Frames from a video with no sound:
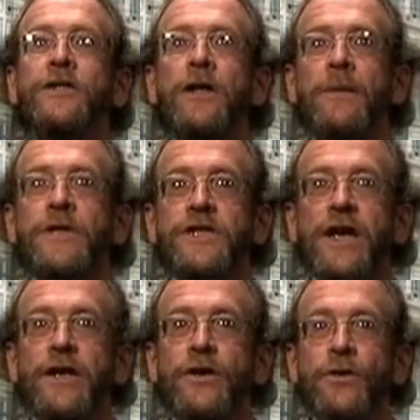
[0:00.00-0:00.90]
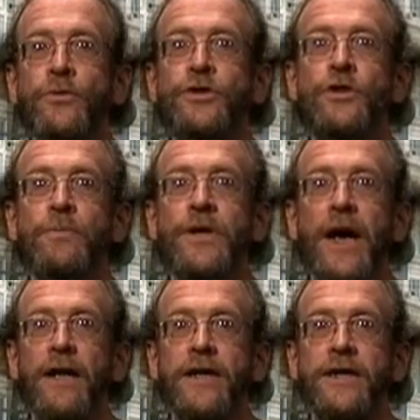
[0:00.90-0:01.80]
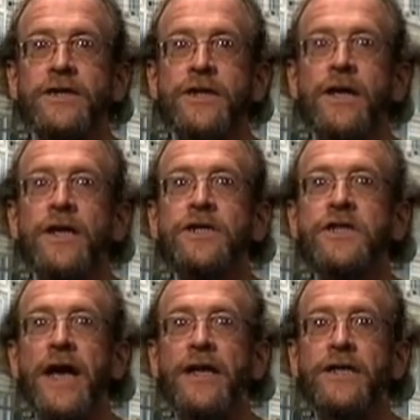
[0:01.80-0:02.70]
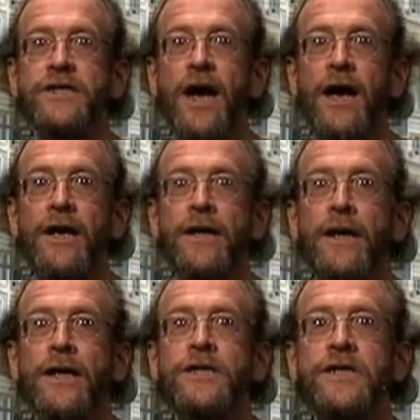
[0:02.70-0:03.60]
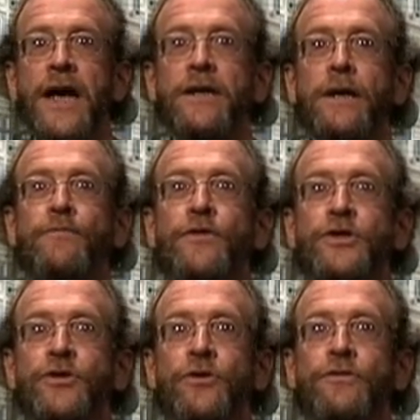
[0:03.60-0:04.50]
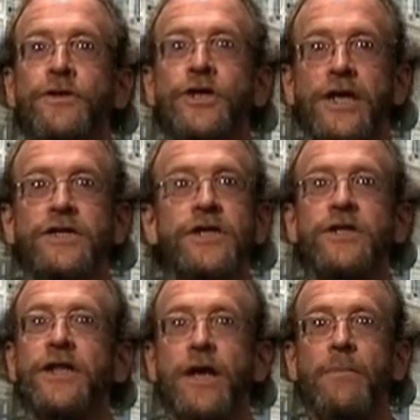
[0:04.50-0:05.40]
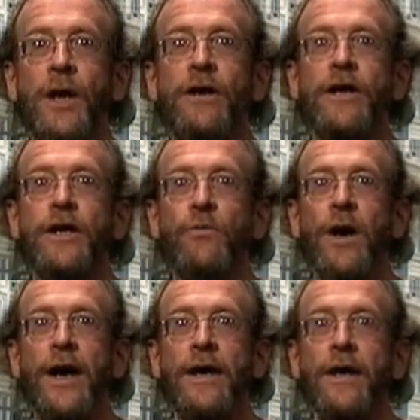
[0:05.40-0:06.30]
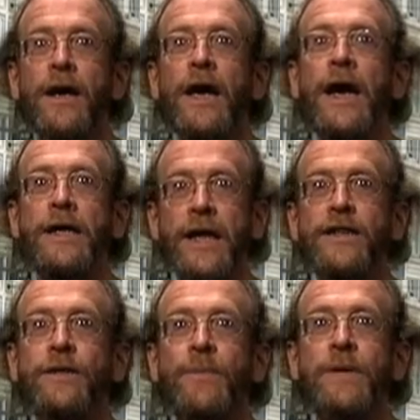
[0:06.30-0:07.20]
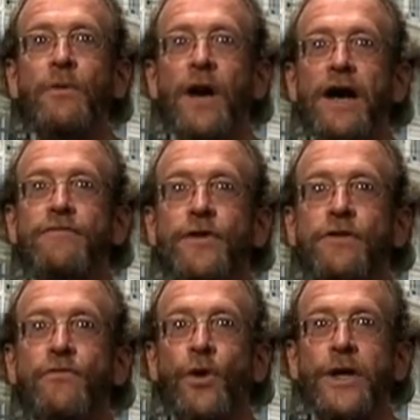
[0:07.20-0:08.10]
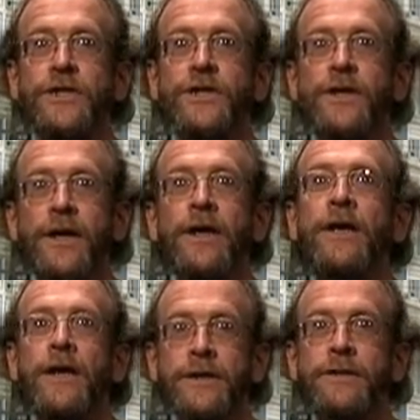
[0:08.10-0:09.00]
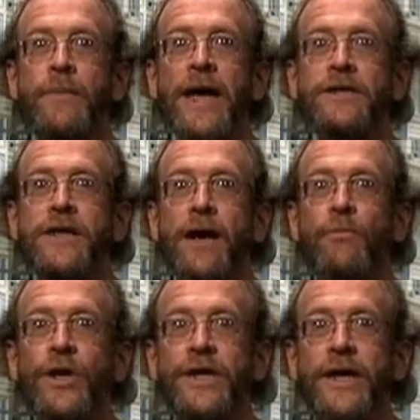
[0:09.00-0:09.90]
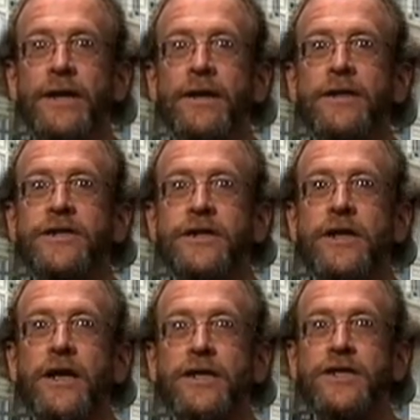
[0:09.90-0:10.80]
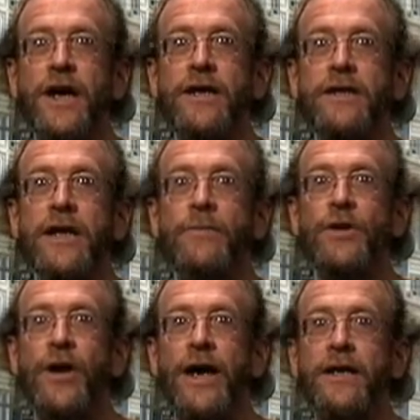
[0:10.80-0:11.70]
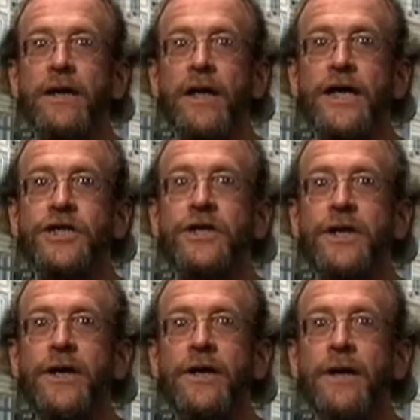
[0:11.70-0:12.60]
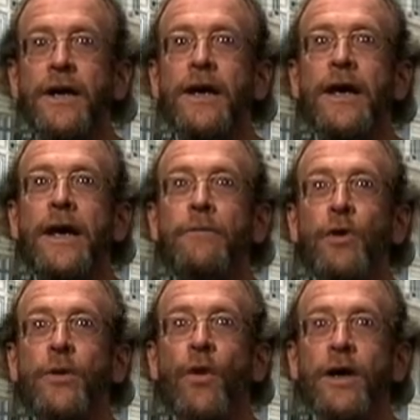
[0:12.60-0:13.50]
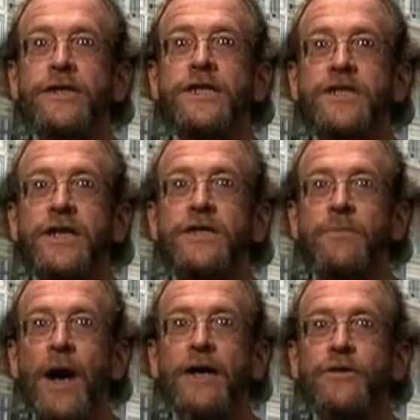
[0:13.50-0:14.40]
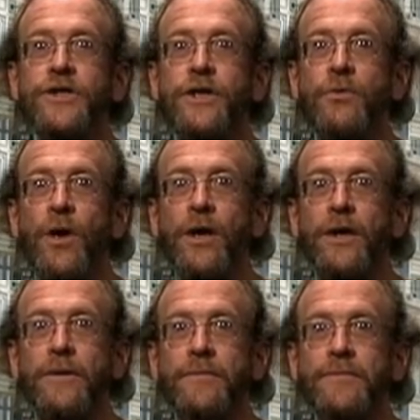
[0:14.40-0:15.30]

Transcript: So let me say to you, superdelegates, stand aside, stand up for truth, justice, and the American way, and let the people have their voice. It's about time we did. This is an exciting democratic election year, and we want to see democracy work.